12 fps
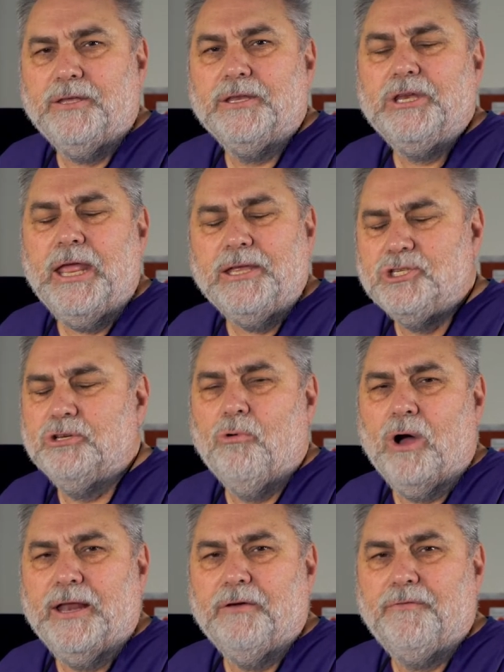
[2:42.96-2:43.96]
a
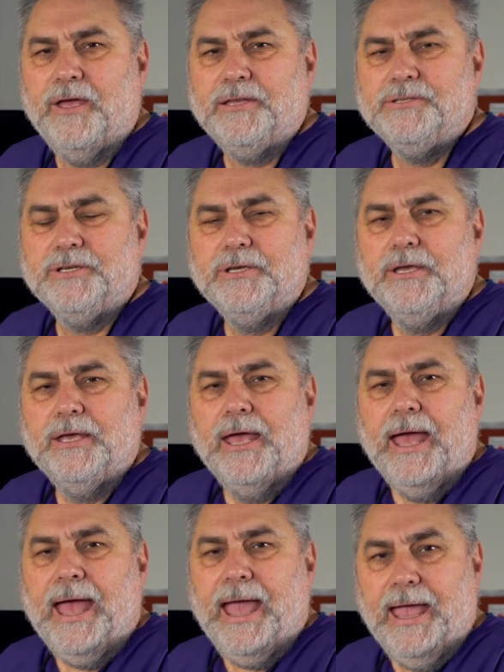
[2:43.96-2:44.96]
nationwide event,
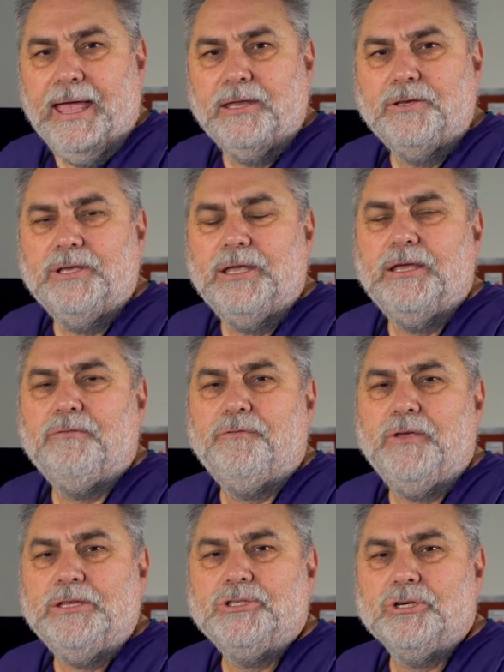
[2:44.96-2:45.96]
and it
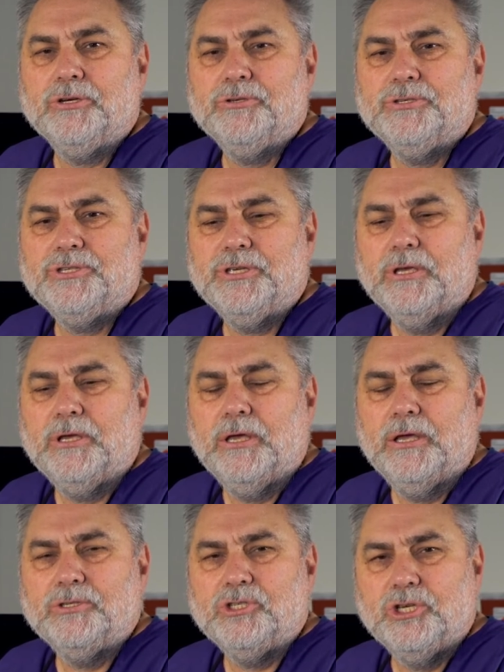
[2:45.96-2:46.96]
features
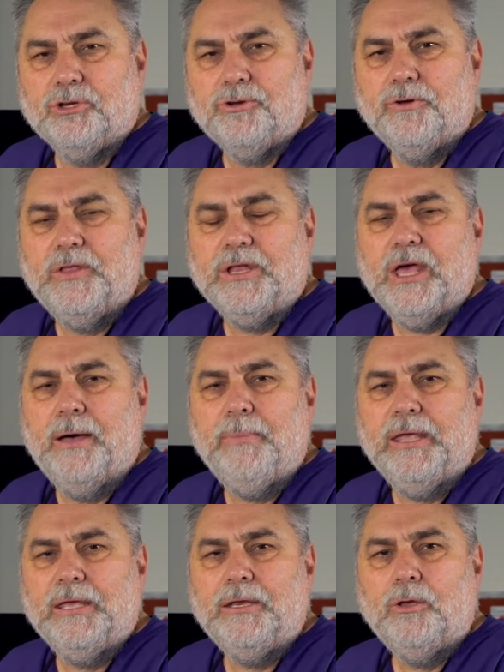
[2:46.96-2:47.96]
children that come
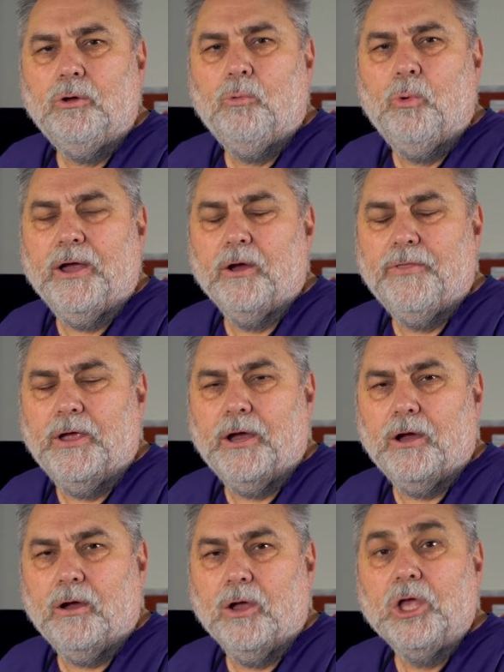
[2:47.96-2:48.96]
in where
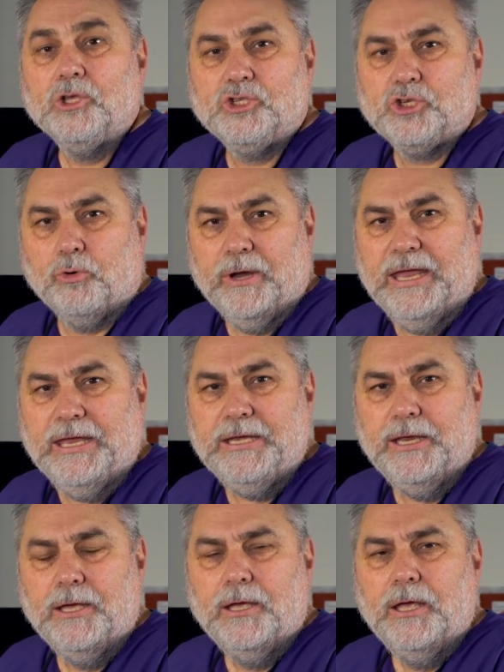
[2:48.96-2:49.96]
they're
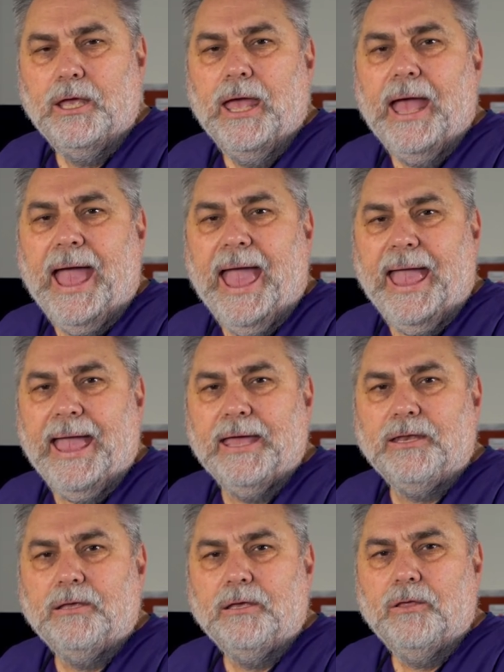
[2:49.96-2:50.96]
screened,
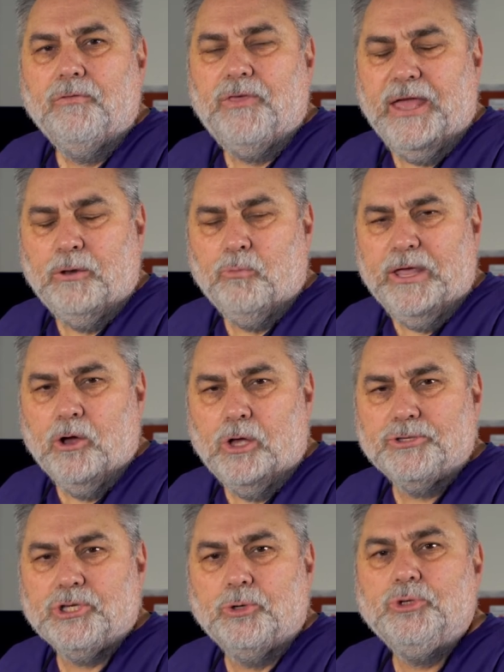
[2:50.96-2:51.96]
and then we
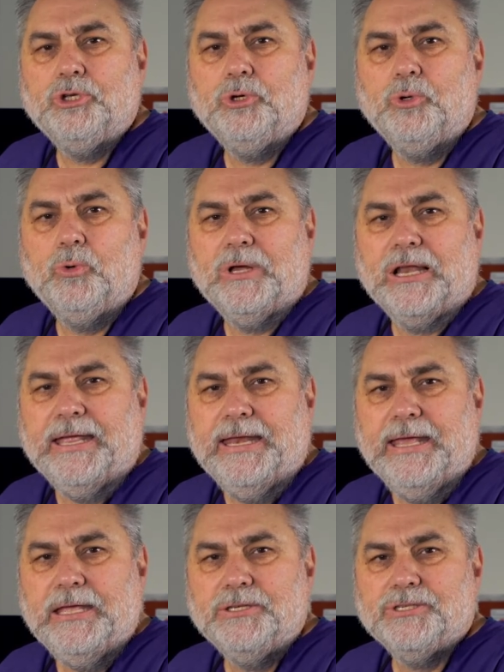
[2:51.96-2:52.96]
also do
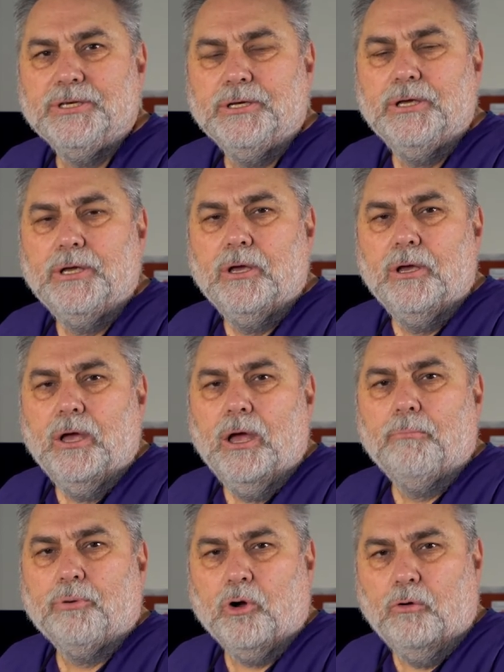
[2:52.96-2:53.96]
cleanings,
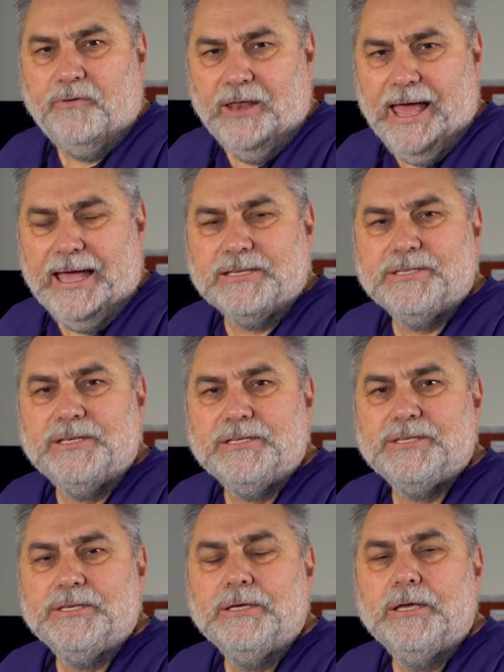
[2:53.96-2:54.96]

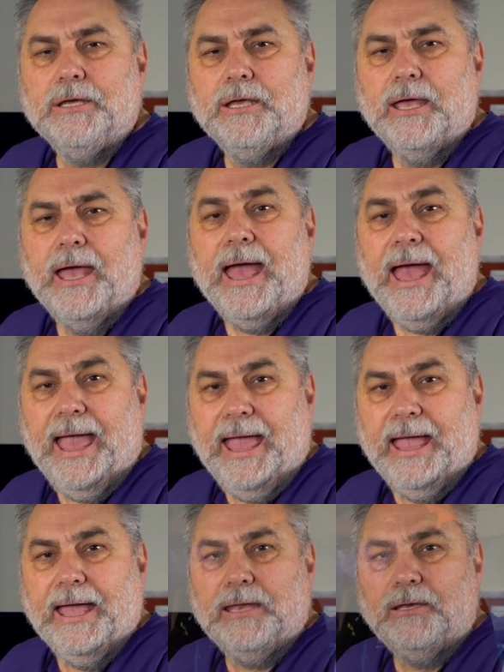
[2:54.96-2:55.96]
prophylaxis,
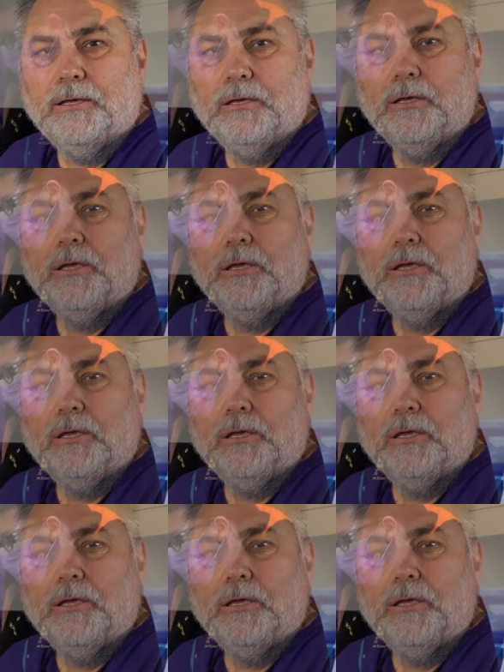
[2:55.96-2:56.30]
and